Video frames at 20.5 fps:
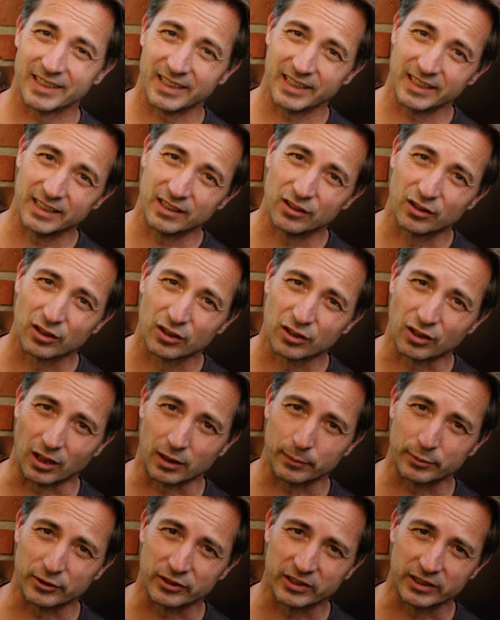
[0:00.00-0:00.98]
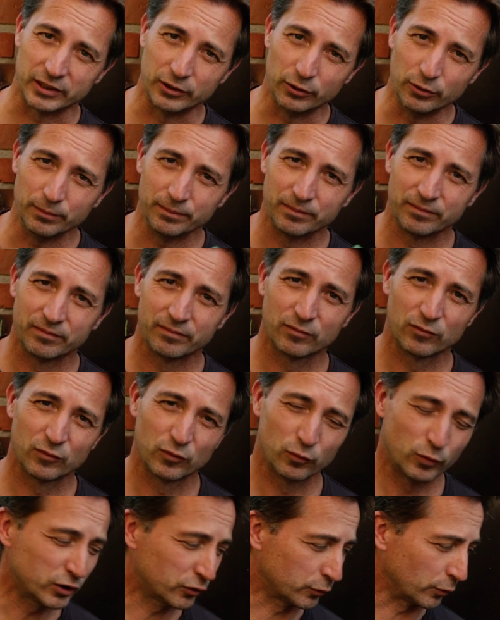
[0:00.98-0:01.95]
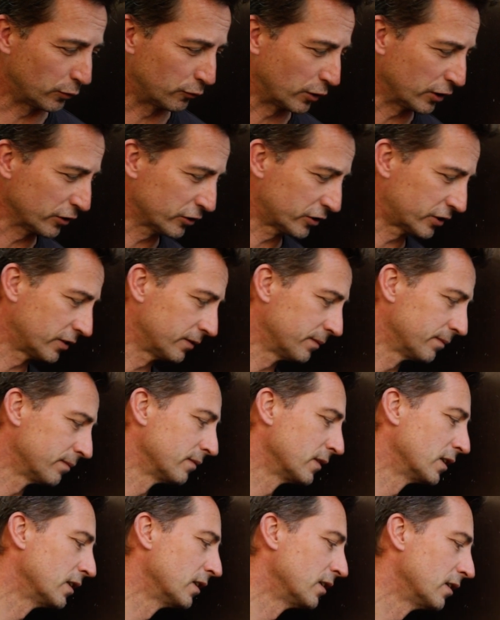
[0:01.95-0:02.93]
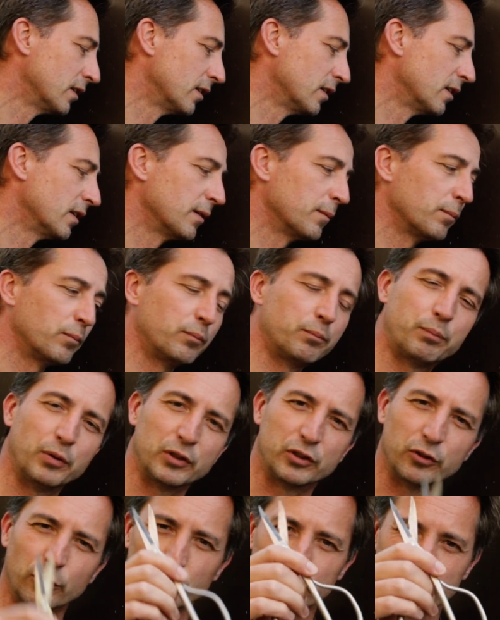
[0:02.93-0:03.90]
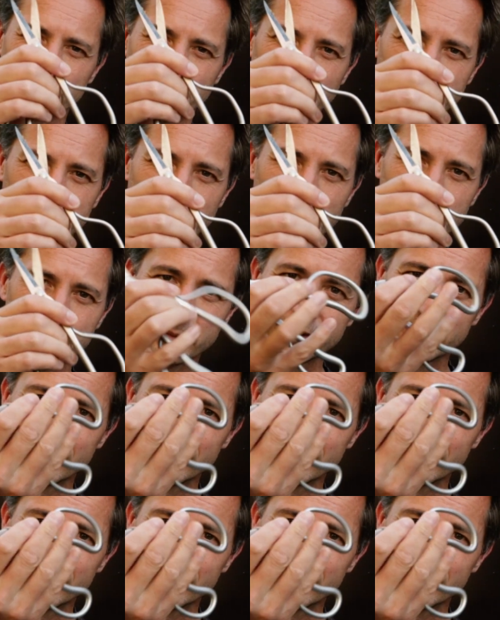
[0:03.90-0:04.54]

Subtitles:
in carbon steel, which will rust, but you also have them